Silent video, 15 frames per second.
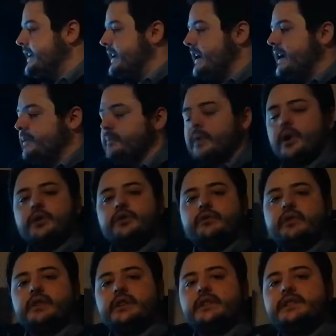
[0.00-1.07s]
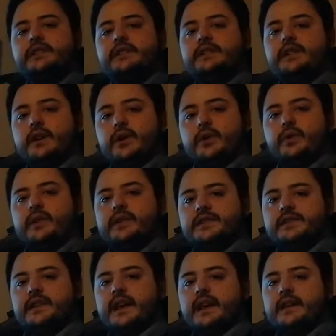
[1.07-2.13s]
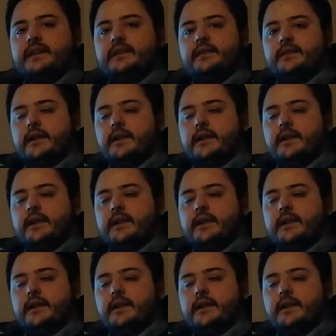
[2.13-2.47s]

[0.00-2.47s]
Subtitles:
All you really need to know is that